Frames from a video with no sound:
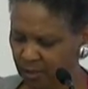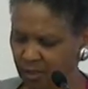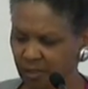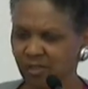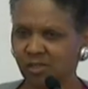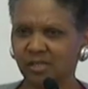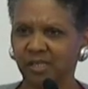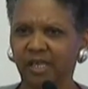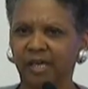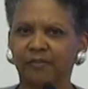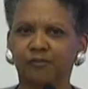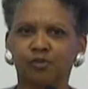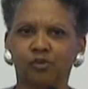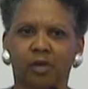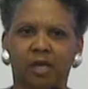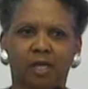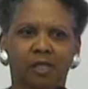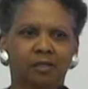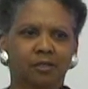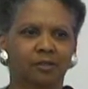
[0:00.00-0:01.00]
The slave
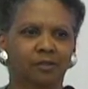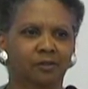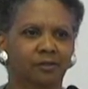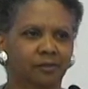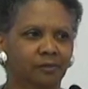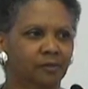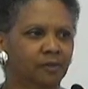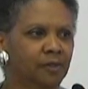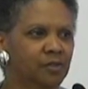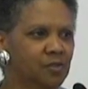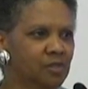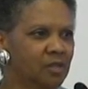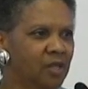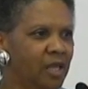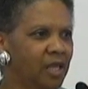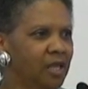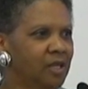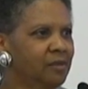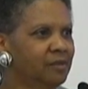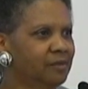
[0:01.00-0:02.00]
trade. And
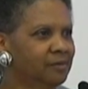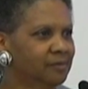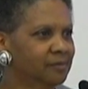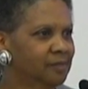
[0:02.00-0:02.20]
today,